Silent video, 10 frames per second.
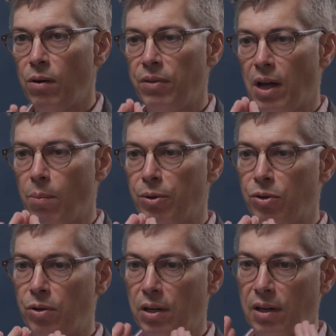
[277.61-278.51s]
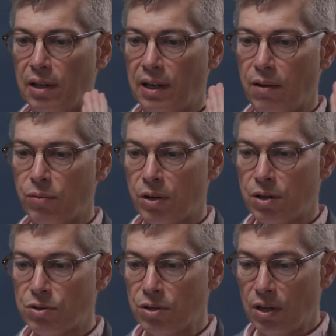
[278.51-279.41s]
you have the opportunity to
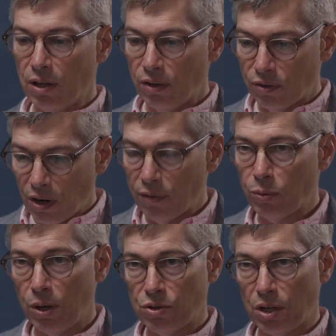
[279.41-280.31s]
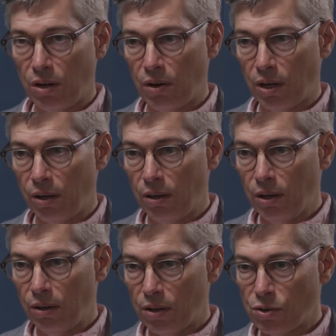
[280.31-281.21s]
leverage software engineering,
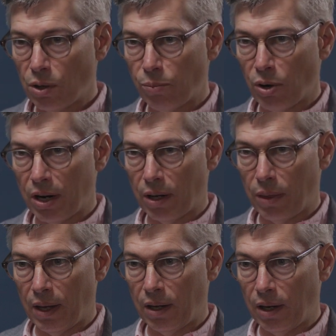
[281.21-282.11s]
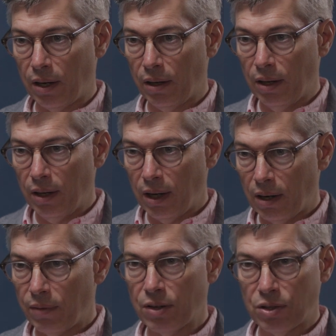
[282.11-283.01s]
digital product thinking,
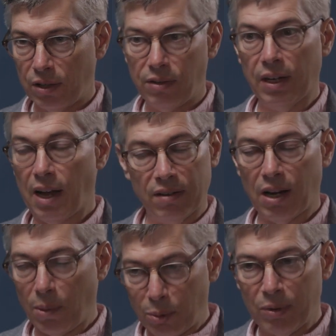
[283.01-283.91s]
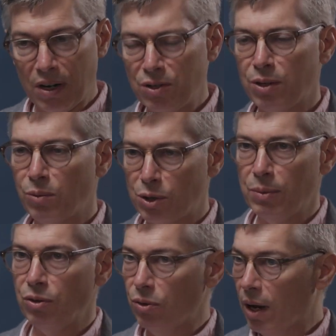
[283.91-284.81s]
and eventually stochastic optimization, which
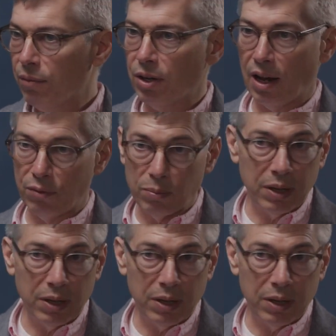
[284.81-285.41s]
means you have to have